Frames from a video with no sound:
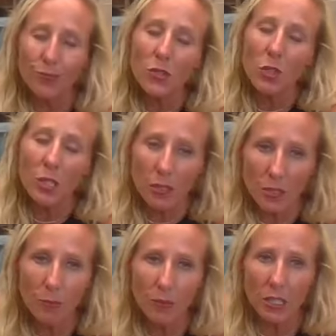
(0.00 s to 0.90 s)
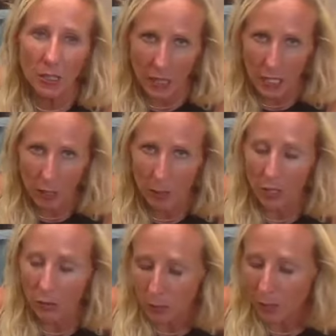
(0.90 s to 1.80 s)
So that's something to think about,
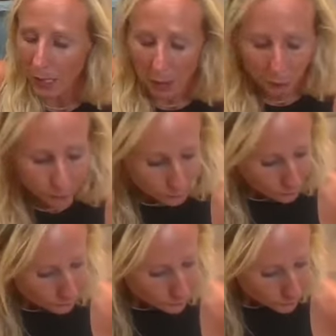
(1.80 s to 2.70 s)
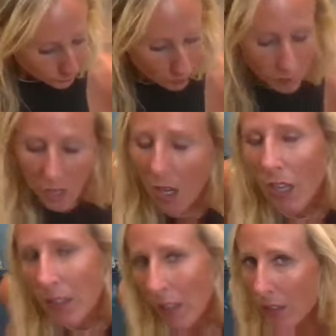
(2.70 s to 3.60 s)
right?
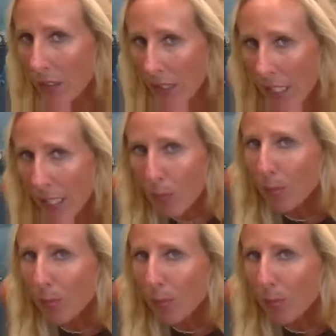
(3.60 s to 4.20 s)
Another tip